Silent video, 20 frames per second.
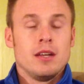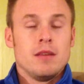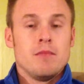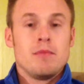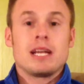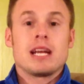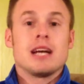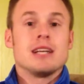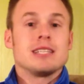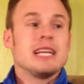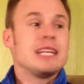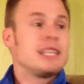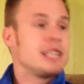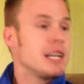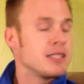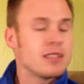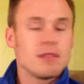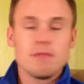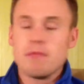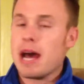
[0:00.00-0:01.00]
Because it
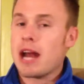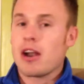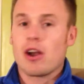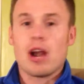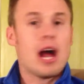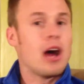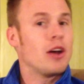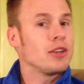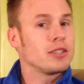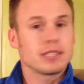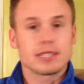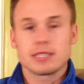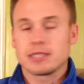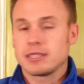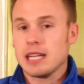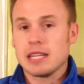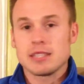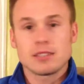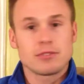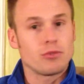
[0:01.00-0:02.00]
doesn't matter how
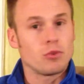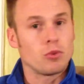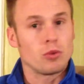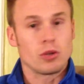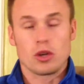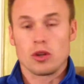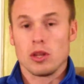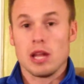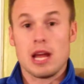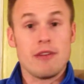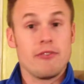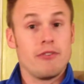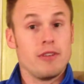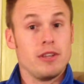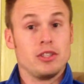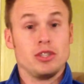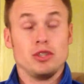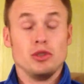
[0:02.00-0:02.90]
successful your life is.